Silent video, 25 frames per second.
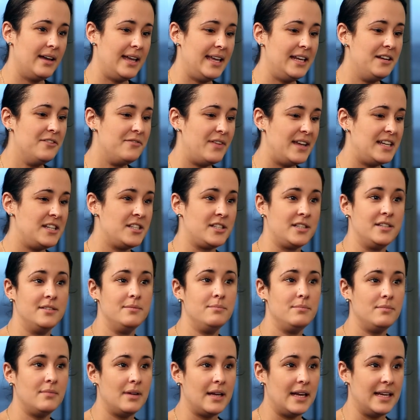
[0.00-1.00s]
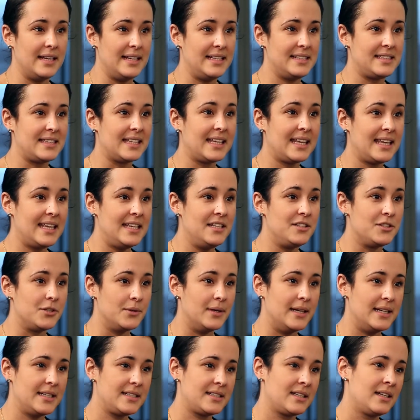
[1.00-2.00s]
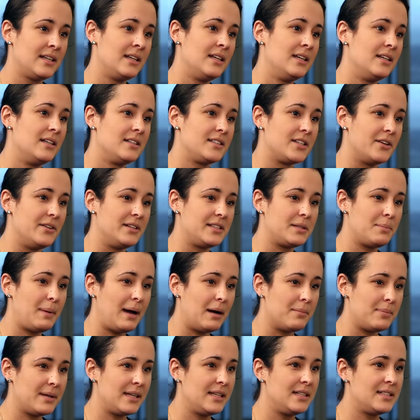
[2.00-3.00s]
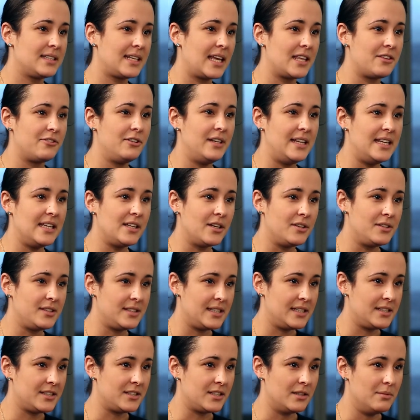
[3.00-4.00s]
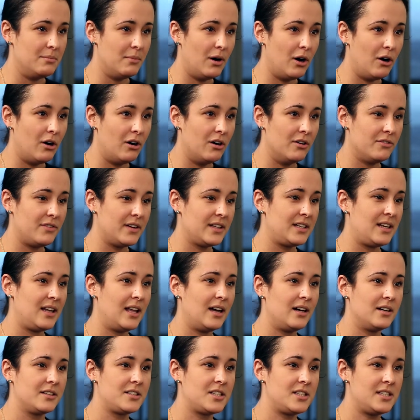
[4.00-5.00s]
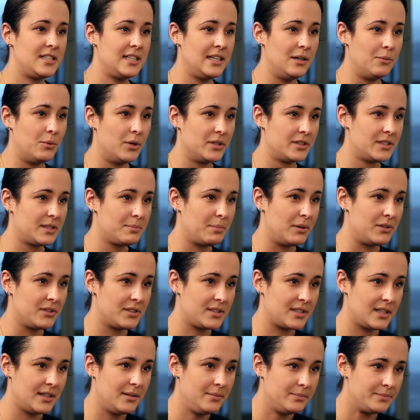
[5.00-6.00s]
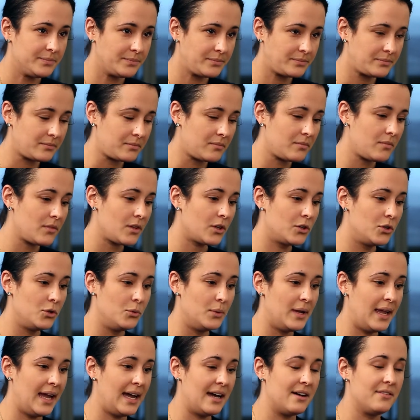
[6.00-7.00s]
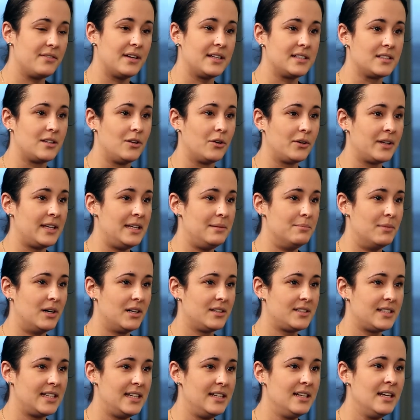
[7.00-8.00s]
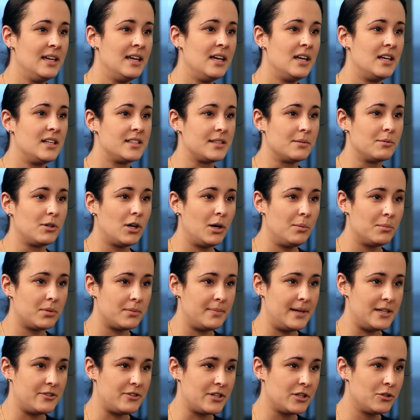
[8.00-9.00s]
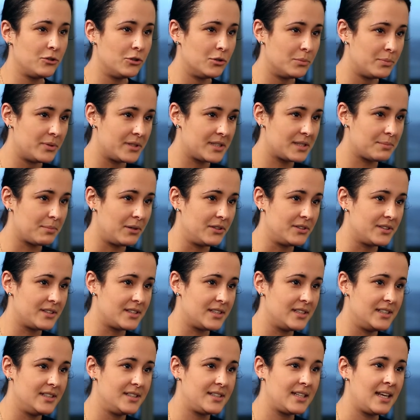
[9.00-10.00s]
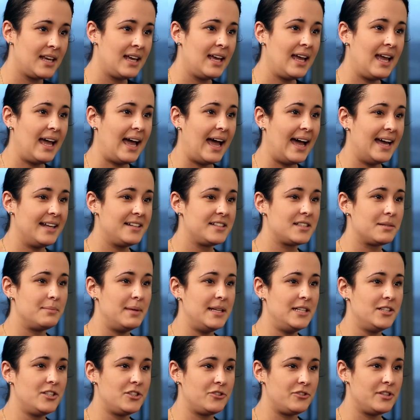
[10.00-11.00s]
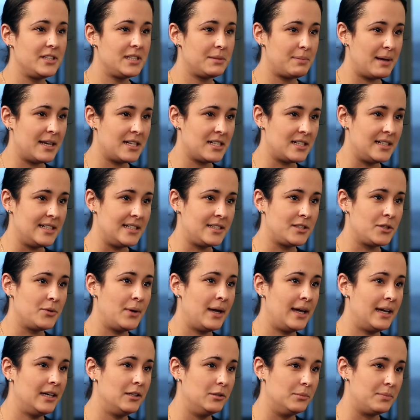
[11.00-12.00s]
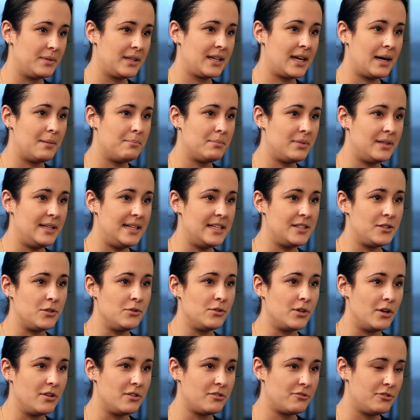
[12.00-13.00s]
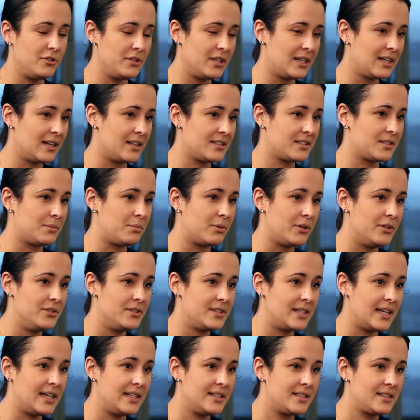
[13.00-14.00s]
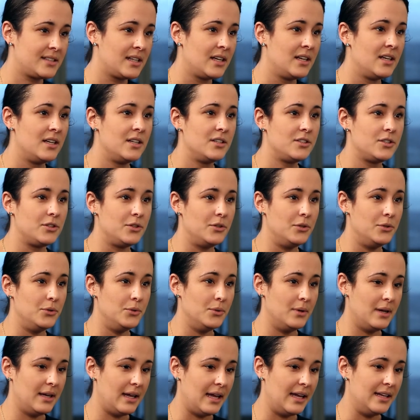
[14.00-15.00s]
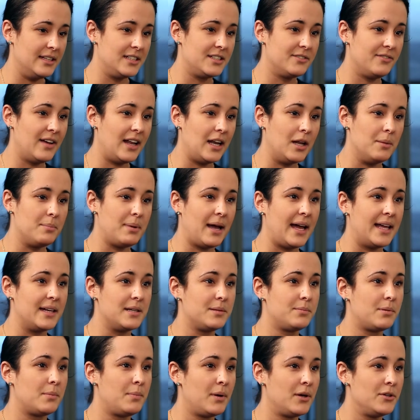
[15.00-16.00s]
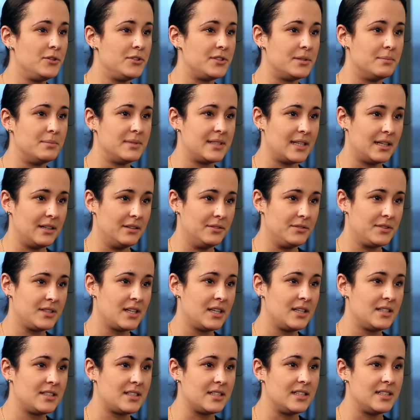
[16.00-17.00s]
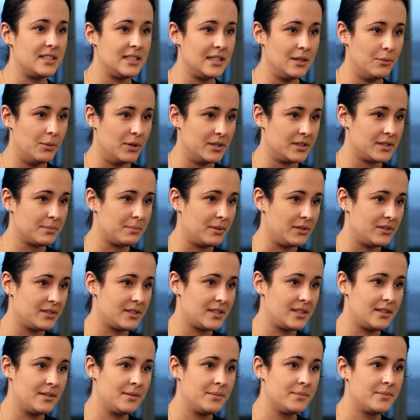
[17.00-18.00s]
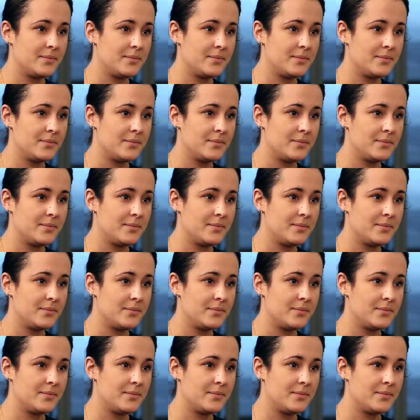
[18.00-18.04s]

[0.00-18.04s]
Innovation is the key to it. So it's about bringing together an ecosystem of a large tier one sponsor, who we have as Lockheed Martin, some complementary corporate sponsors and some industry specialists who help the companies who go through the cluster process to develop and propose themselves to the tier one sponsor.